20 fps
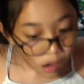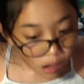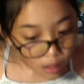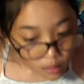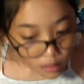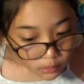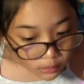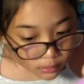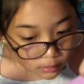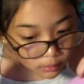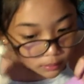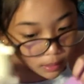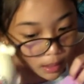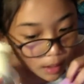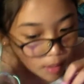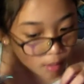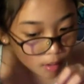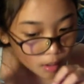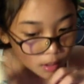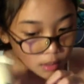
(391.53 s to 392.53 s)
So
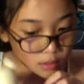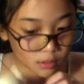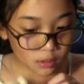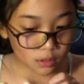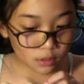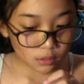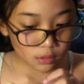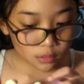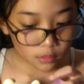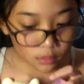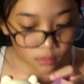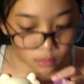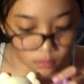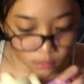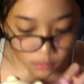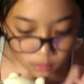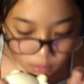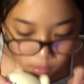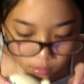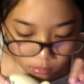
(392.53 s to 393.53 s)
now on
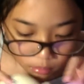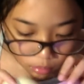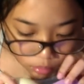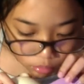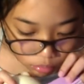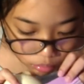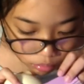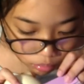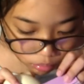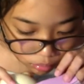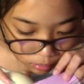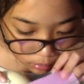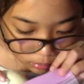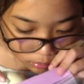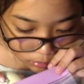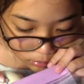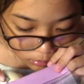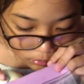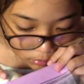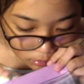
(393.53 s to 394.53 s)
to
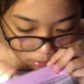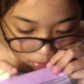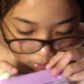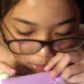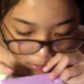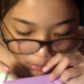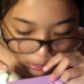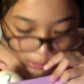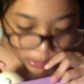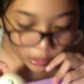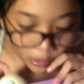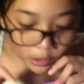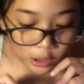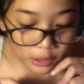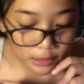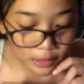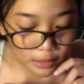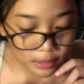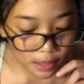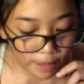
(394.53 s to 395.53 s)
question
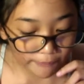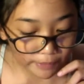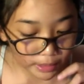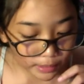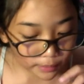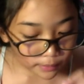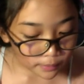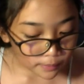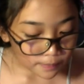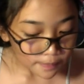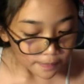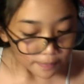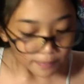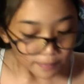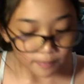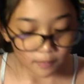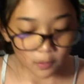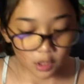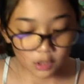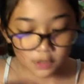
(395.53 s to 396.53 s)
11.
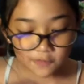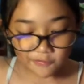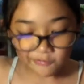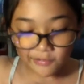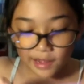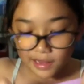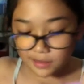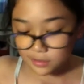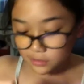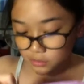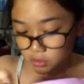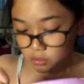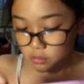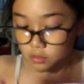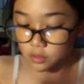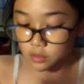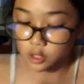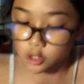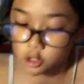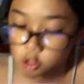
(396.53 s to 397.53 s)
Most fun to
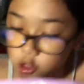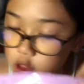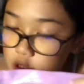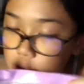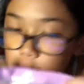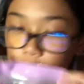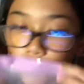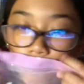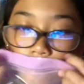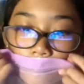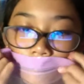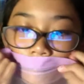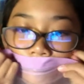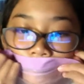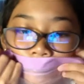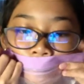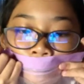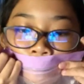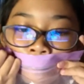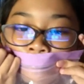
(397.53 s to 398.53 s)
squish.
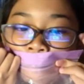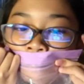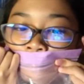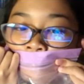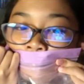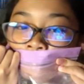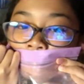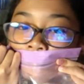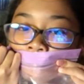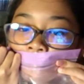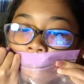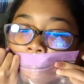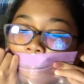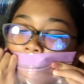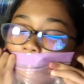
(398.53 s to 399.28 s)
Most